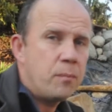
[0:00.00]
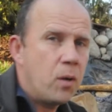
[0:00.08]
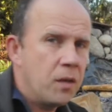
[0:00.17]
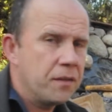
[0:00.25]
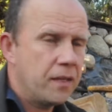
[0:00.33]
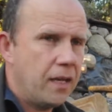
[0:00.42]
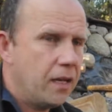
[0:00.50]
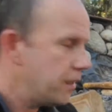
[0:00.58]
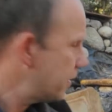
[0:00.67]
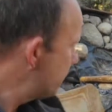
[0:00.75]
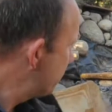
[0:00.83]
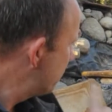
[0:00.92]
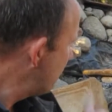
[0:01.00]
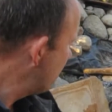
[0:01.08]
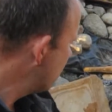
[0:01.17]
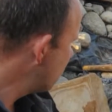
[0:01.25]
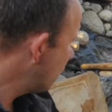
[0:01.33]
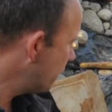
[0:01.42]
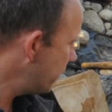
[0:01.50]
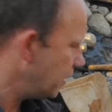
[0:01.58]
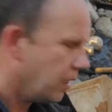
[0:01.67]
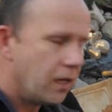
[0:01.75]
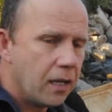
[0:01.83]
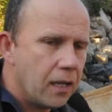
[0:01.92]
pond out at the top
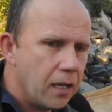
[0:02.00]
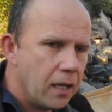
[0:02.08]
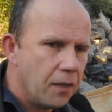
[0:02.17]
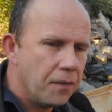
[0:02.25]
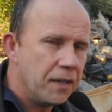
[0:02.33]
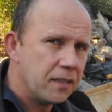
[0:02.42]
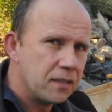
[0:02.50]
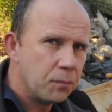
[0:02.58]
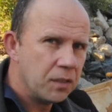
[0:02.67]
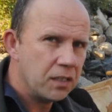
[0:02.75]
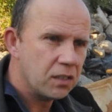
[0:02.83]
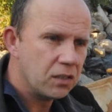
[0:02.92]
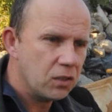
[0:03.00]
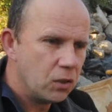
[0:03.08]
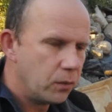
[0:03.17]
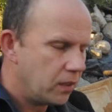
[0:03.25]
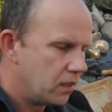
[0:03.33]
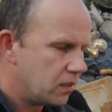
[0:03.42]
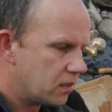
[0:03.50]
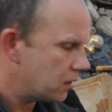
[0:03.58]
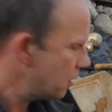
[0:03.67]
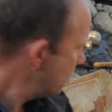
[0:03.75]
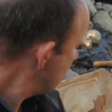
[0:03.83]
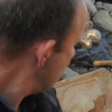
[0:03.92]
here. Uh, the next step I need to do is
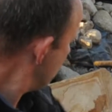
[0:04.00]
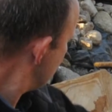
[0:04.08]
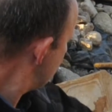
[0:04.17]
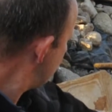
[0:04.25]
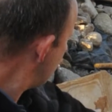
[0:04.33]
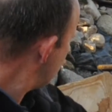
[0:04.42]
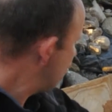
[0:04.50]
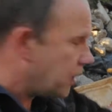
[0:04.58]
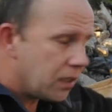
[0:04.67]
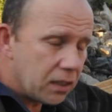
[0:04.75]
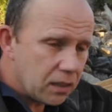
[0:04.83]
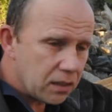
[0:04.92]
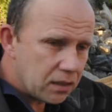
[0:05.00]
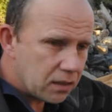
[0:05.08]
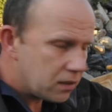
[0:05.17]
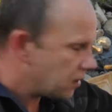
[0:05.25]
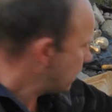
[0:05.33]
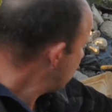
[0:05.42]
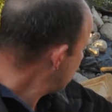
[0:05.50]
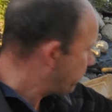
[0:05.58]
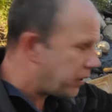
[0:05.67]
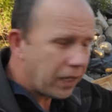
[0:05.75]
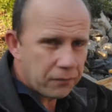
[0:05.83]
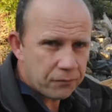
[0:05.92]
set these uh,
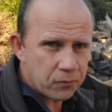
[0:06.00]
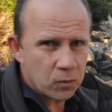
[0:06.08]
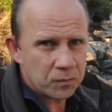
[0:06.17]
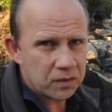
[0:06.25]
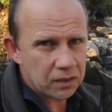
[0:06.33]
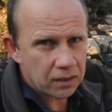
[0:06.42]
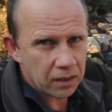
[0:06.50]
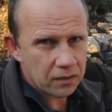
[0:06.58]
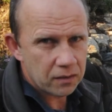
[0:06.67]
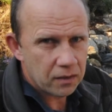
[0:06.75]
platforms here.